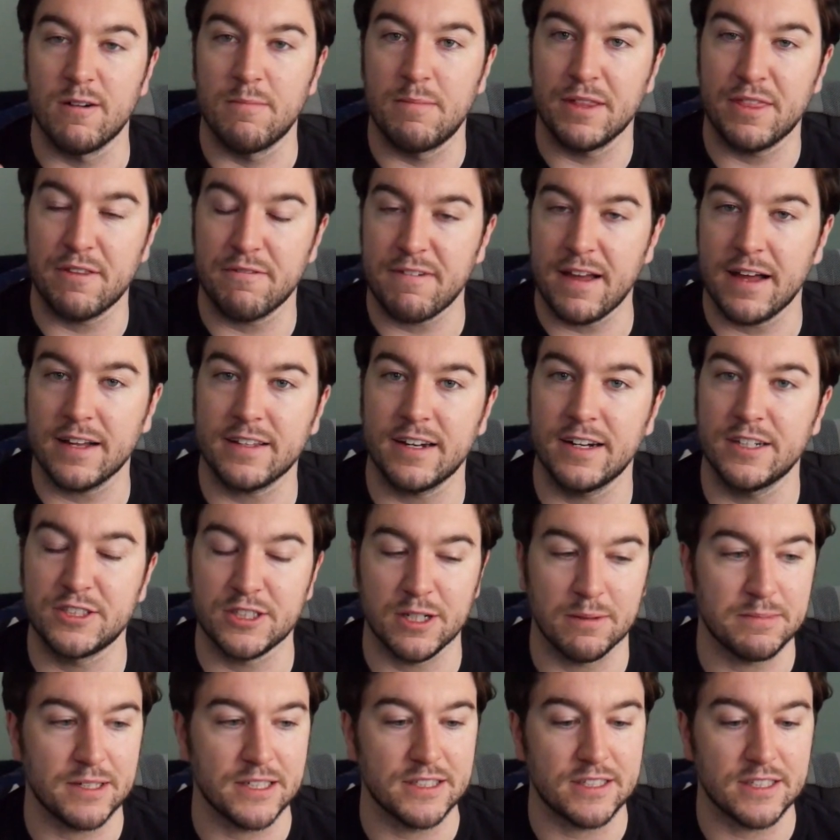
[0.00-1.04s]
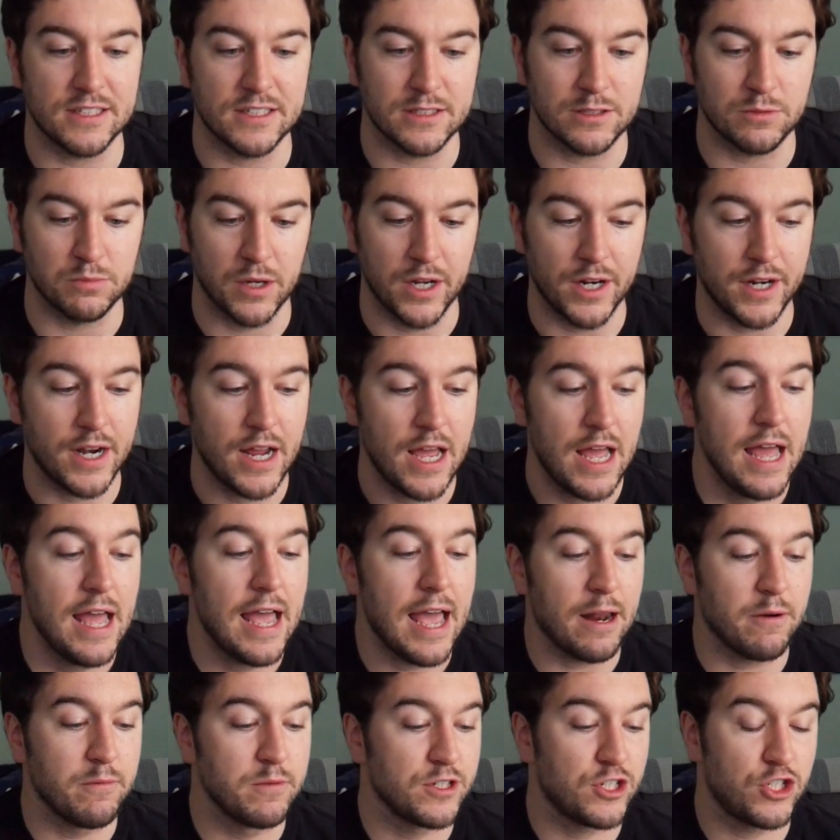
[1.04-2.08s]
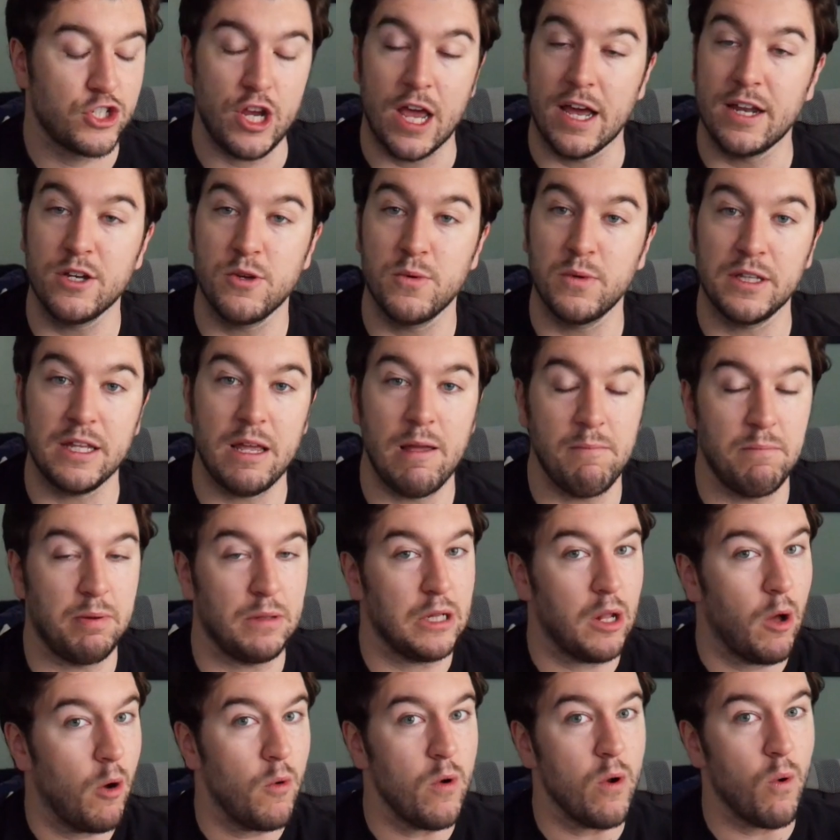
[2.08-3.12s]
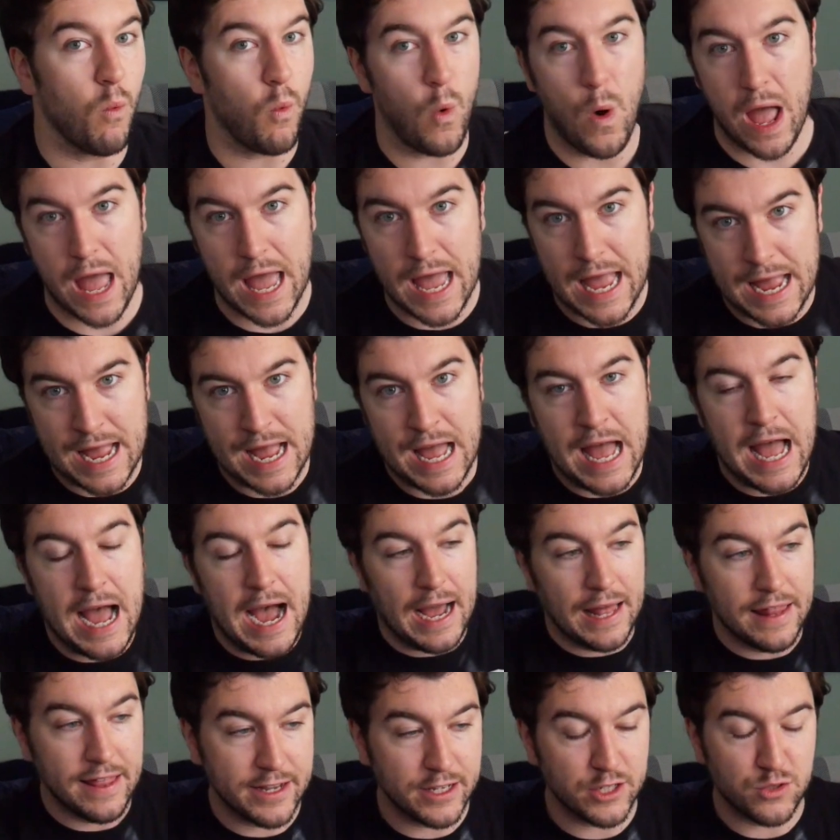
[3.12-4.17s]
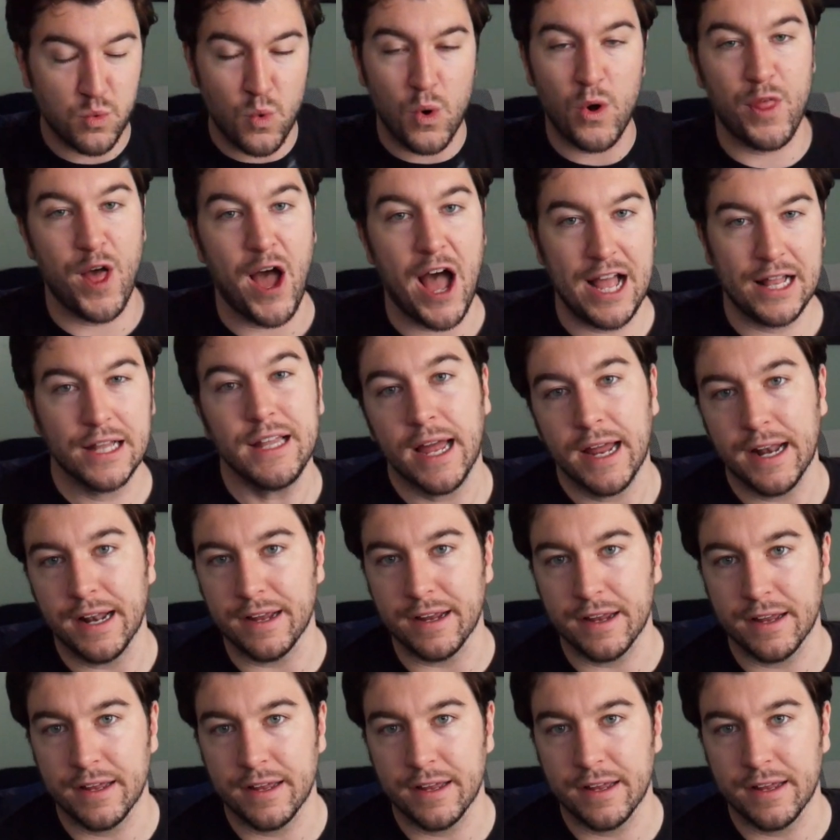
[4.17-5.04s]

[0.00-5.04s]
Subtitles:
But the fact that I jumped into this one and was genuinely blown away, I think is worth highlighting.